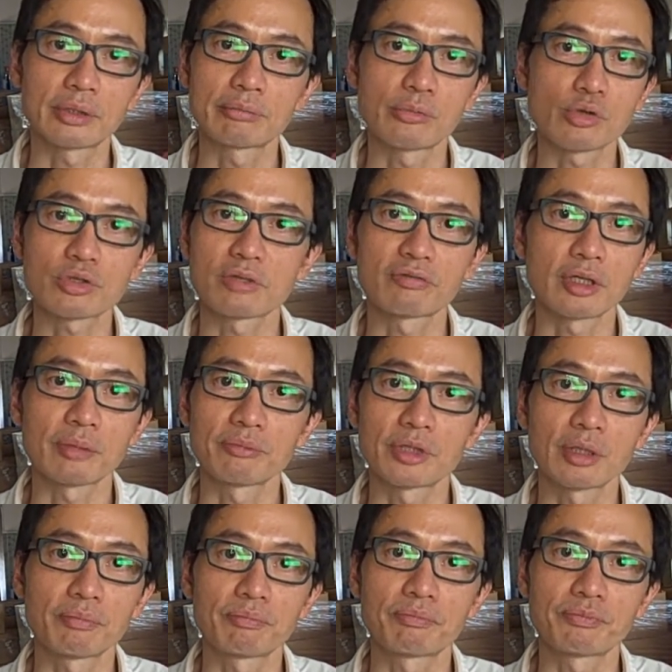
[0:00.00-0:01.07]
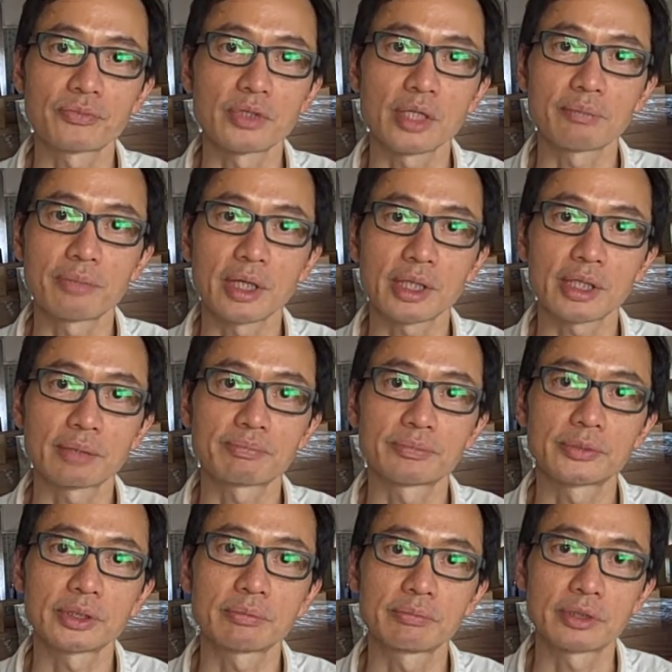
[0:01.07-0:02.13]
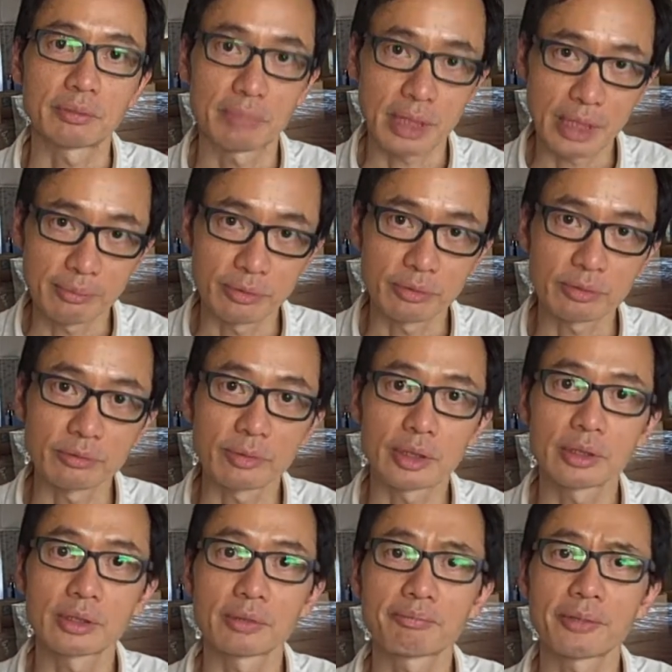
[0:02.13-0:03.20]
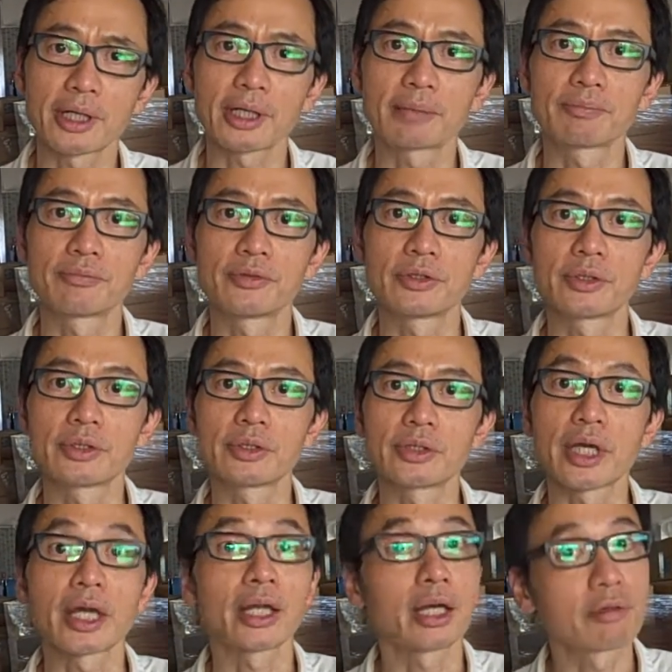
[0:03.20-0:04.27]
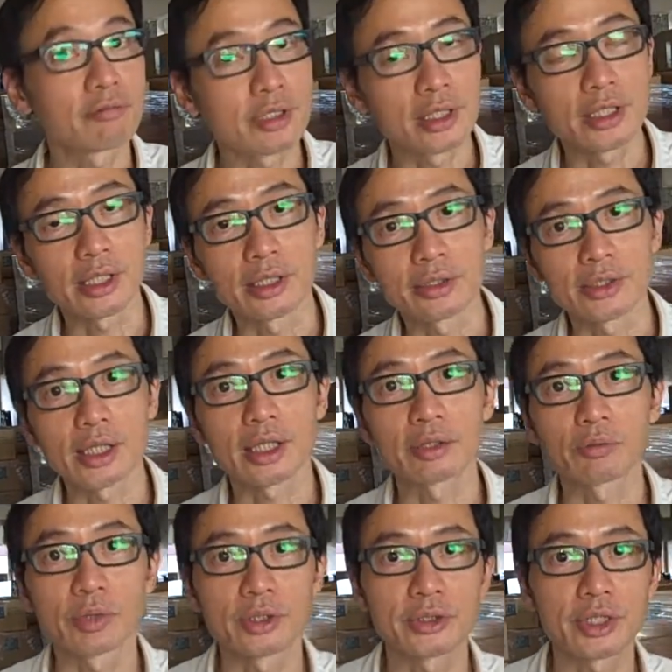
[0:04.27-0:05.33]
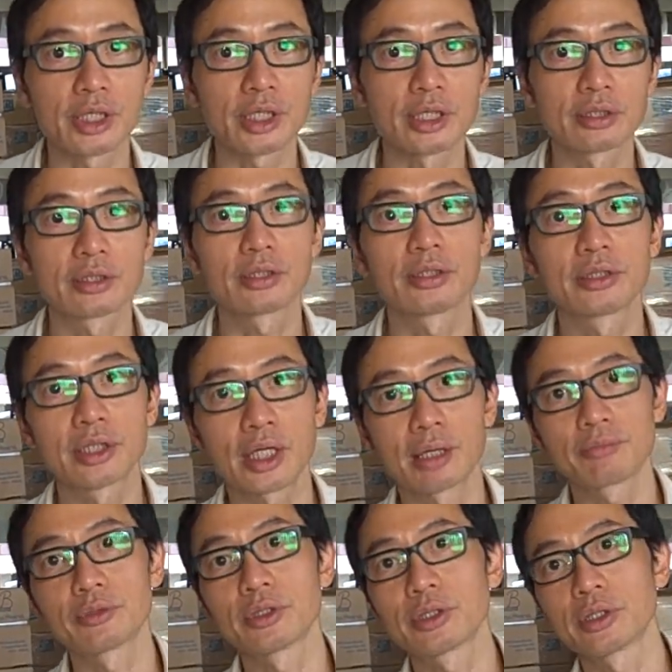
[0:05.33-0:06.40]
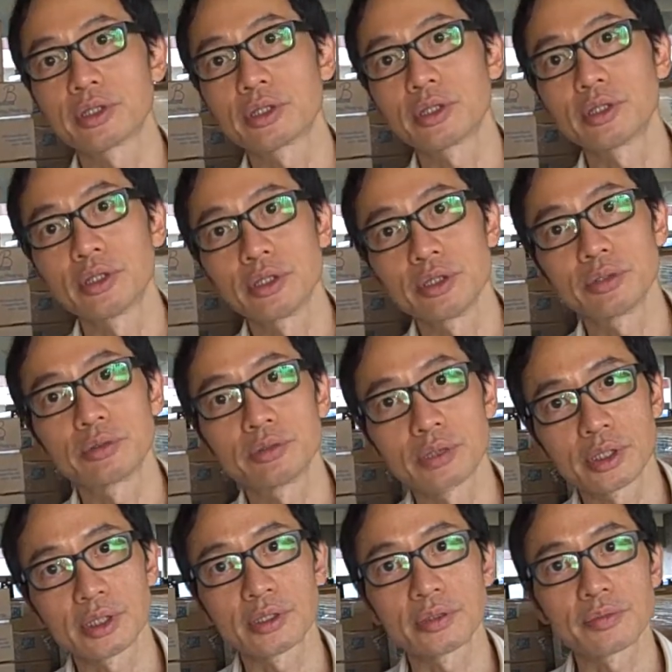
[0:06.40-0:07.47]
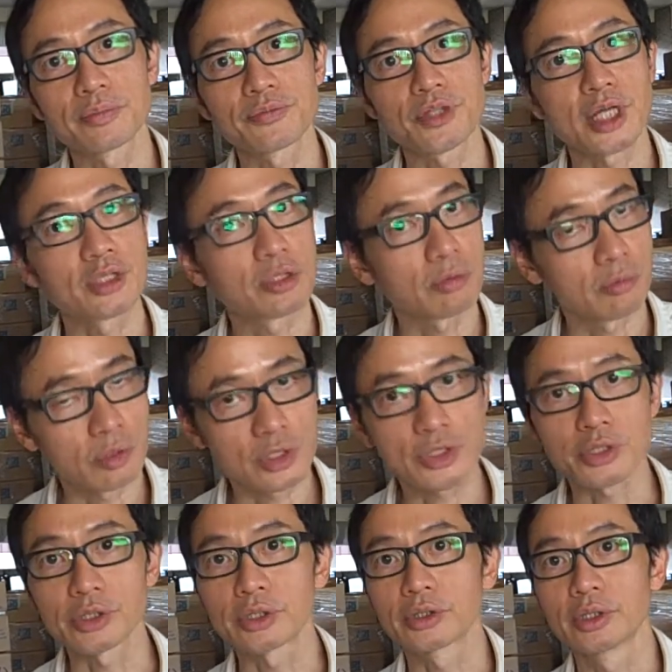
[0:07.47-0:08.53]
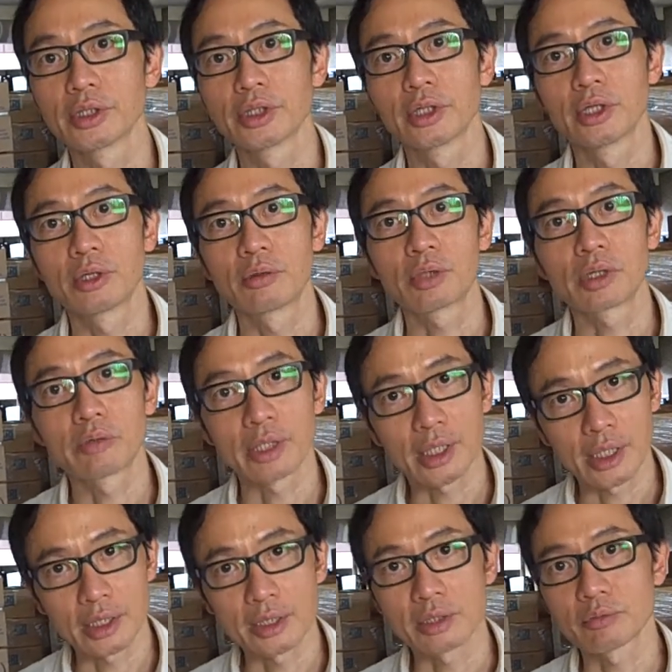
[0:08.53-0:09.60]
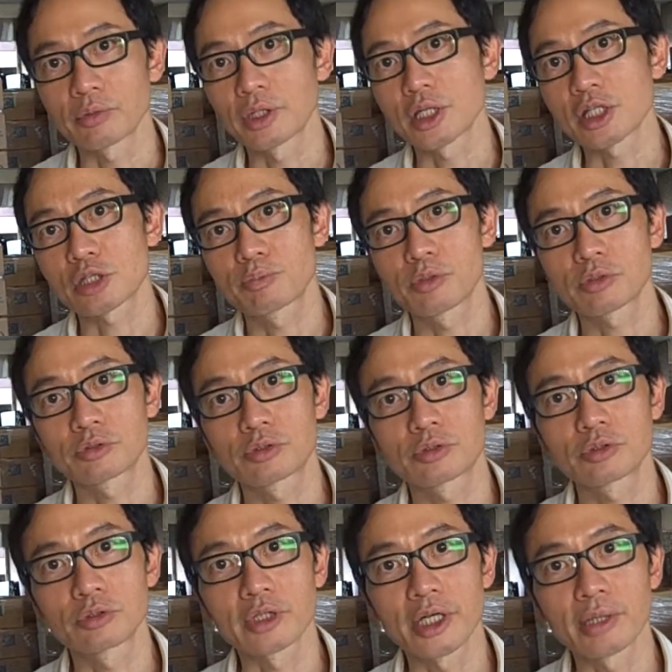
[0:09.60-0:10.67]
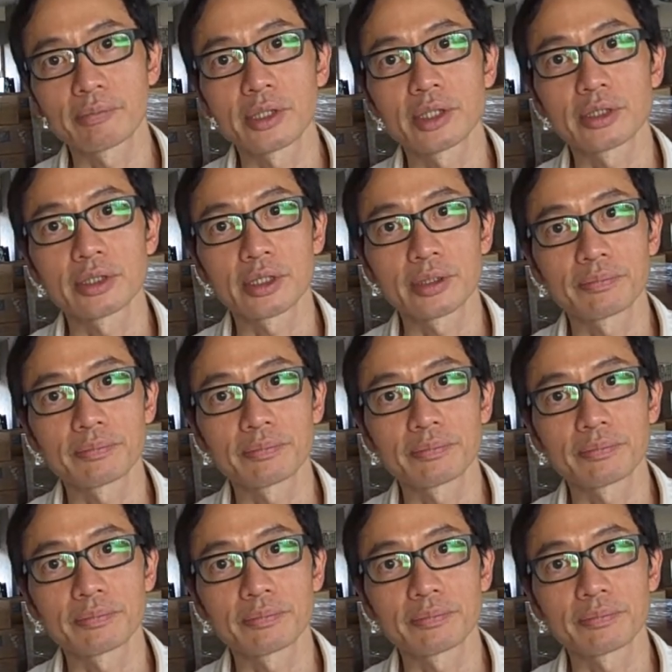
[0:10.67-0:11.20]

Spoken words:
most of them they pick up the Bible. One pick up the NIV, and the other one take up the New Century Version. Well, when I spoke to them, and